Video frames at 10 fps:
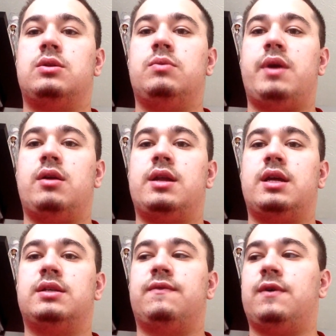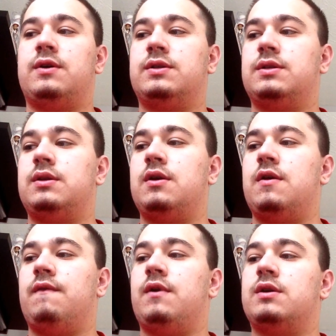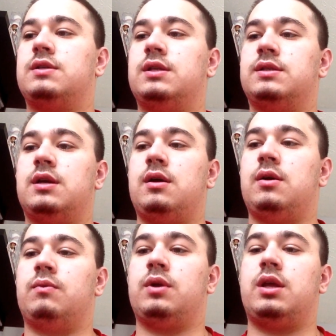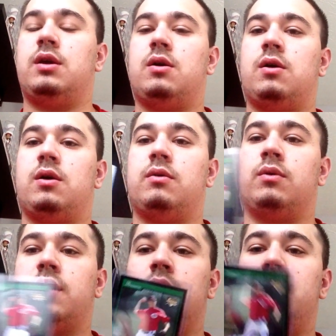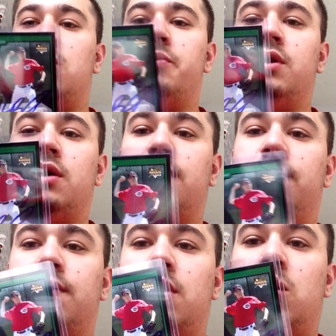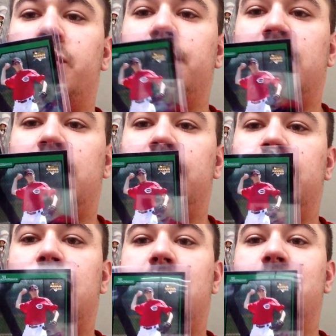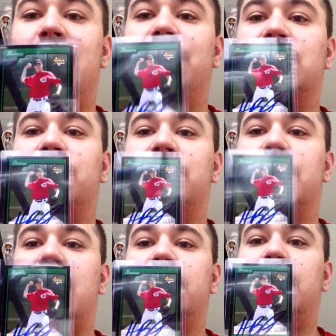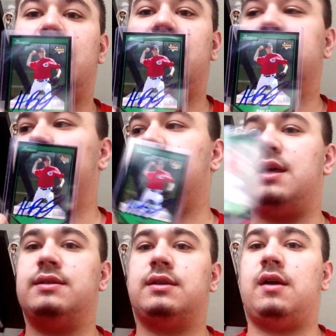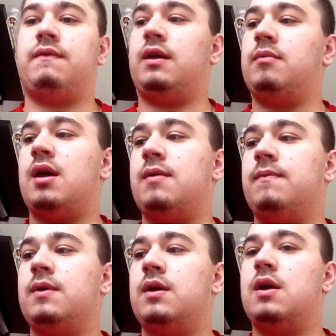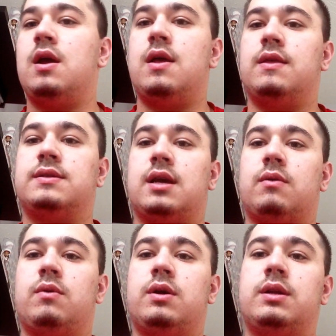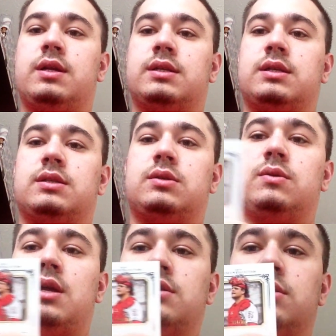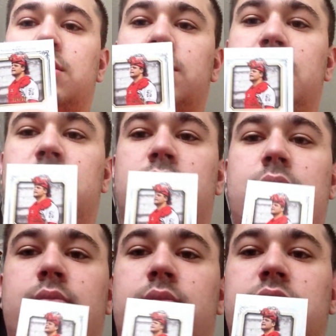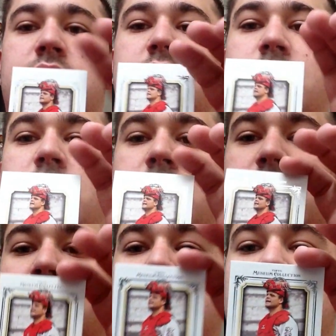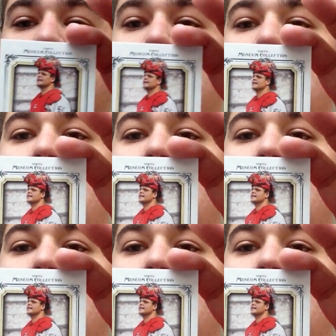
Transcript: two mail days first. First is a, a rookie car, rookie Bowman of Homer Bailey. I bought this for 98 cents off eBay. The second one is this 2013 museum collection